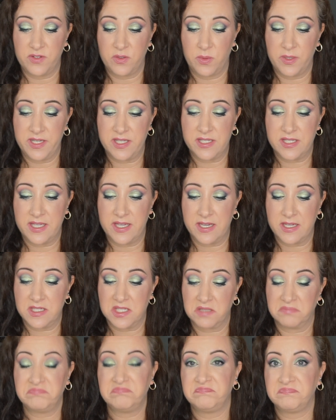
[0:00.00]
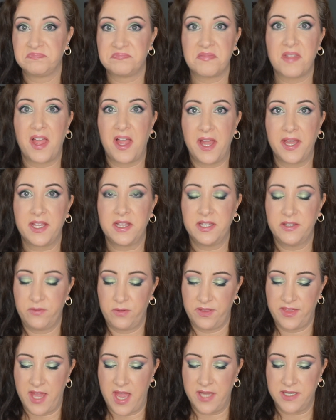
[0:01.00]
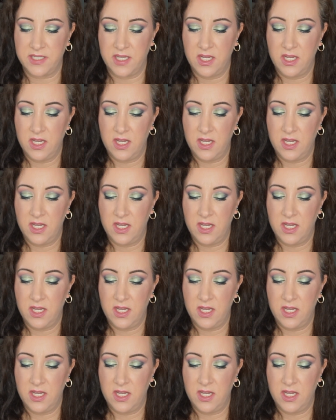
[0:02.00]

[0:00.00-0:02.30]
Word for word: 26, I can live with that.